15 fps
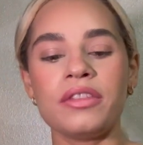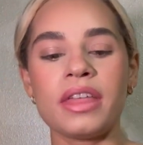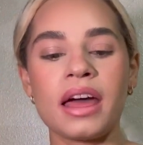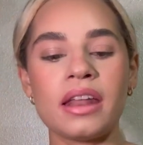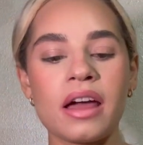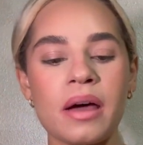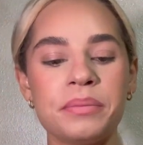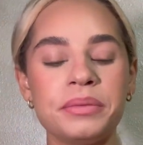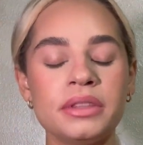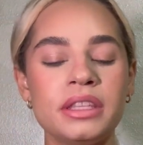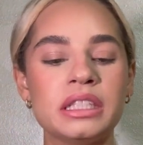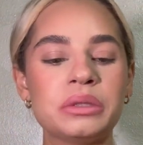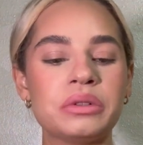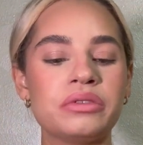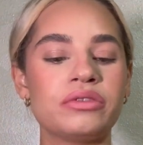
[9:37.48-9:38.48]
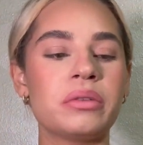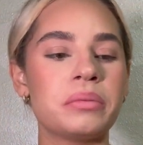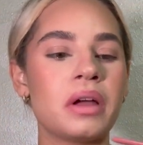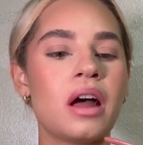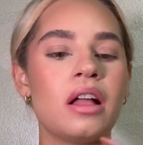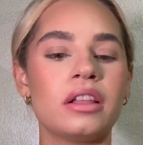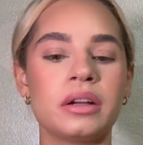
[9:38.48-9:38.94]
that up with this one from
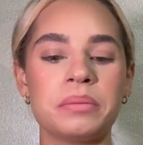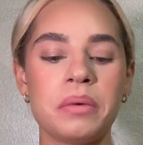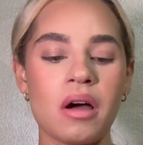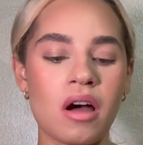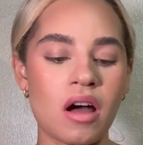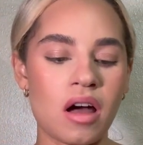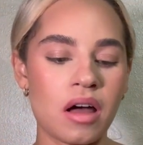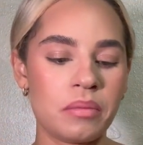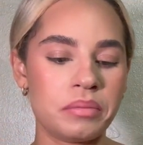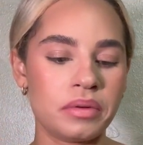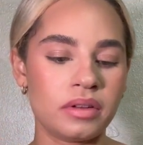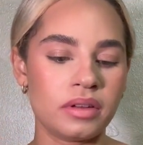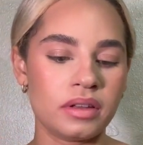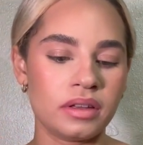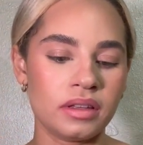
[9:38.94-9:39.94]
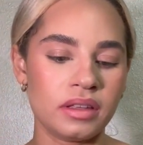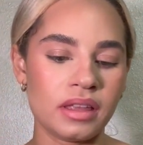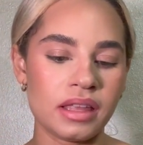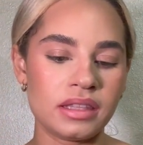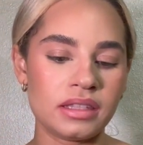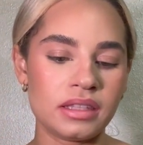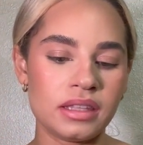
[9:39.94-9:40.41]
ColourPop.
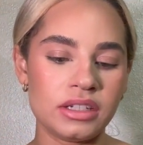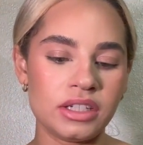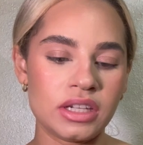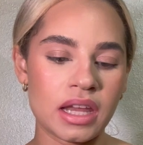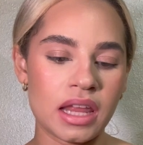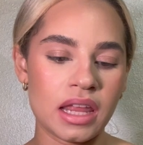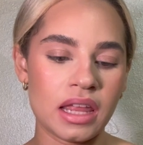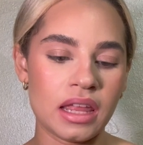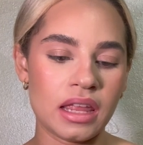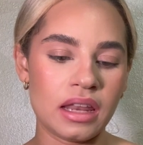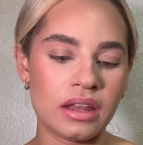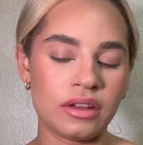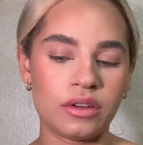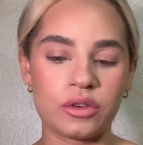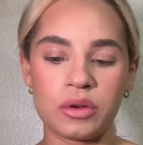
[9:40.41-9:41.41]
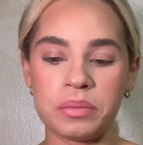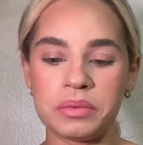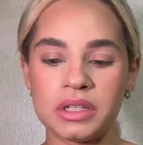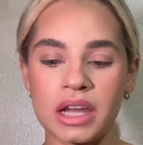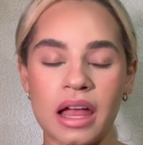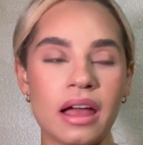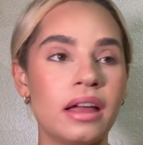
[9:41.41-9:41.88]
It's the shade Group
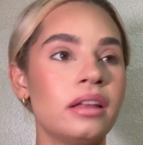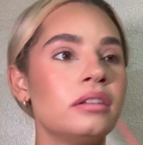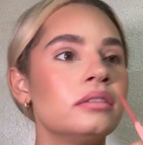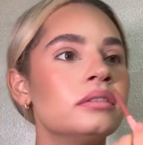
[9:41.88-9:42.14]
Chat.